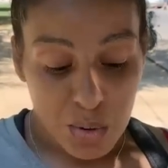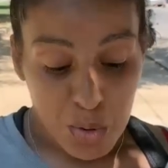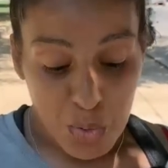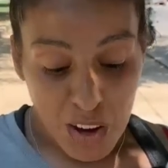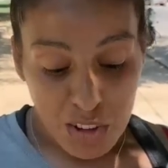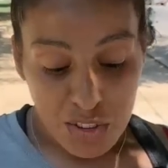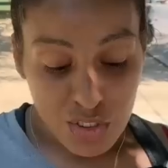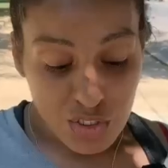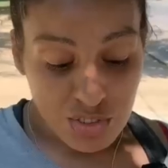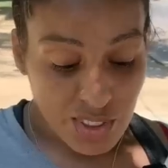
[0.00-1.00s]
We watch
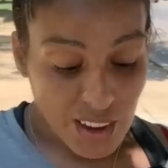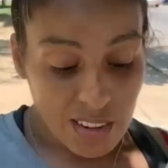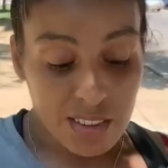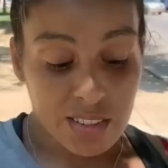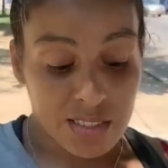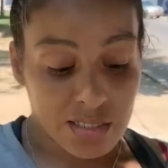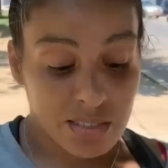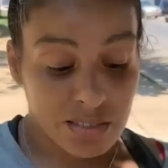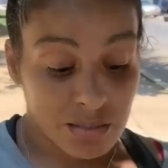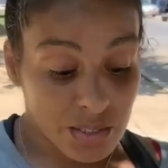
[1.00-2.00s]
like
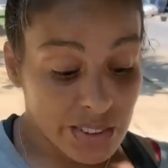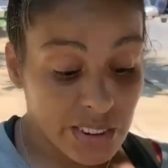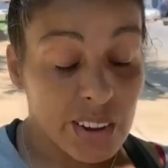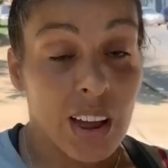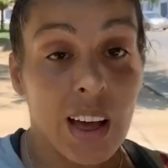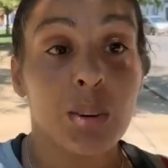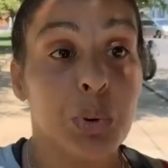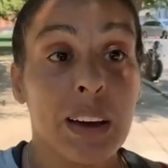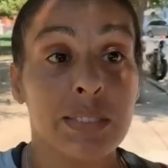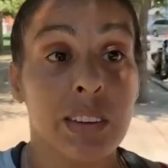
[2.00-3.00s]
you see, I,
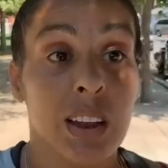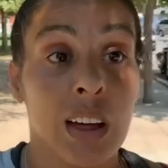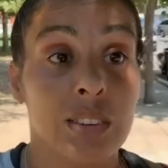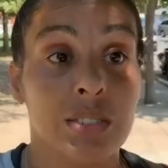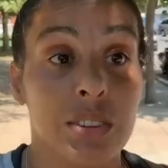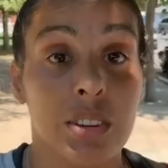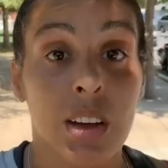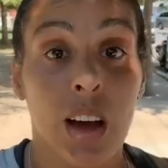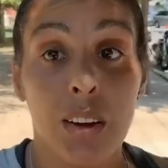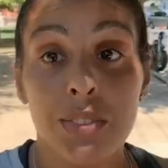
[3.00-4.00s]
I see a lot of shit.
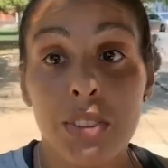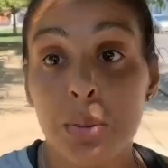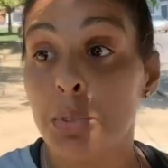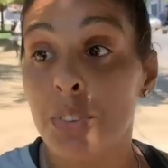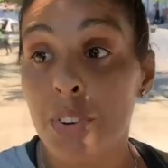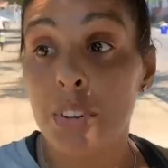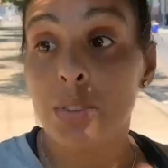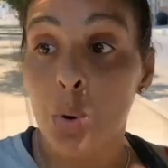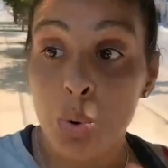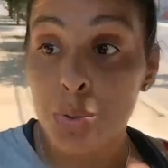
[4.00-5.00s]
I've seen
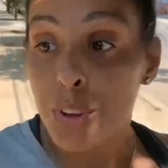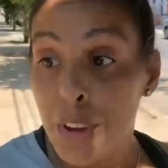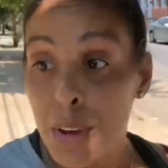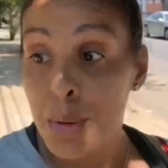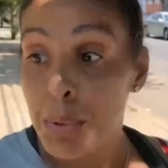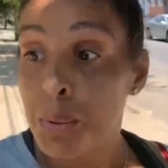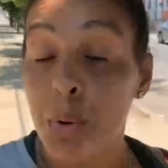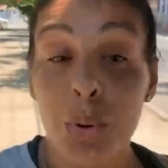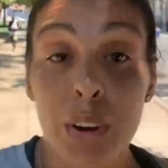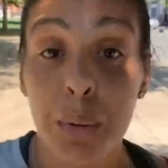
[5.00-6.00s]
motherfuckers OD, people
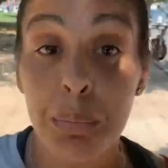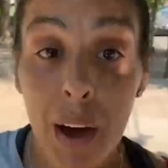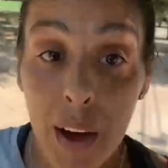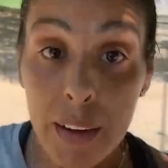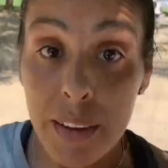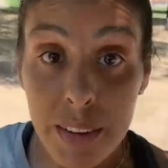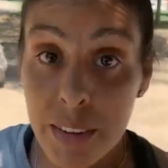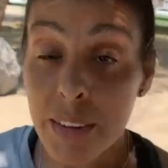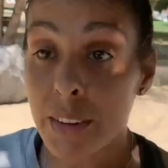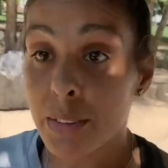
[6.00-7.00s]
go in their
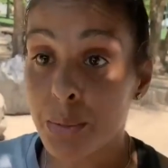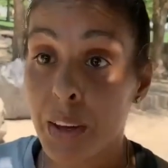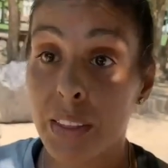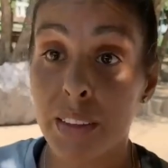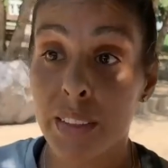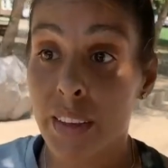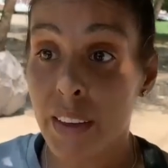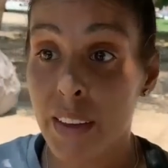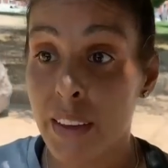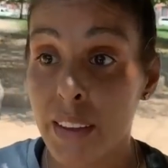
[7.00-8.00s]
pockets while they
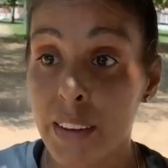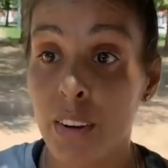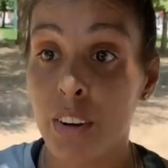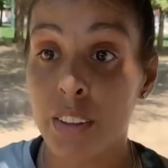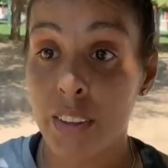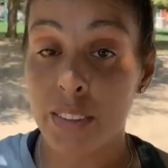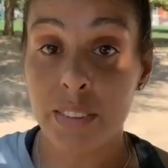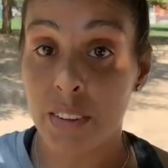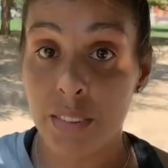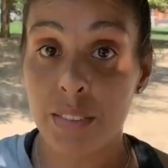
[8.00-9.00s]
dead, all that
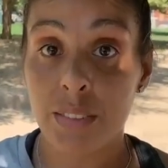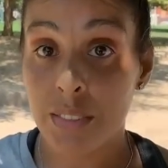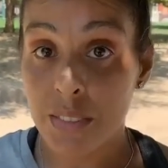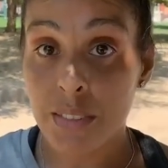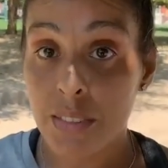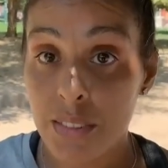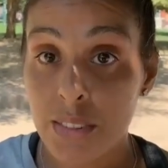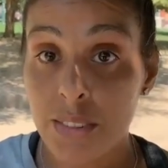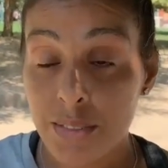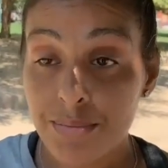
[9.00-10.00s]

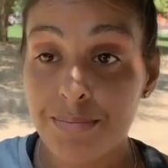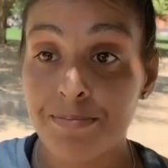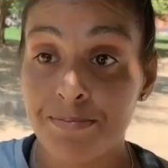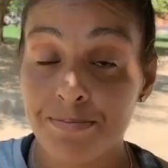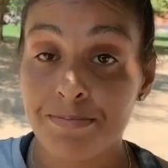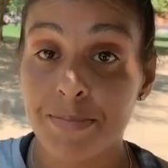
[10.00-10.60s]
stuff.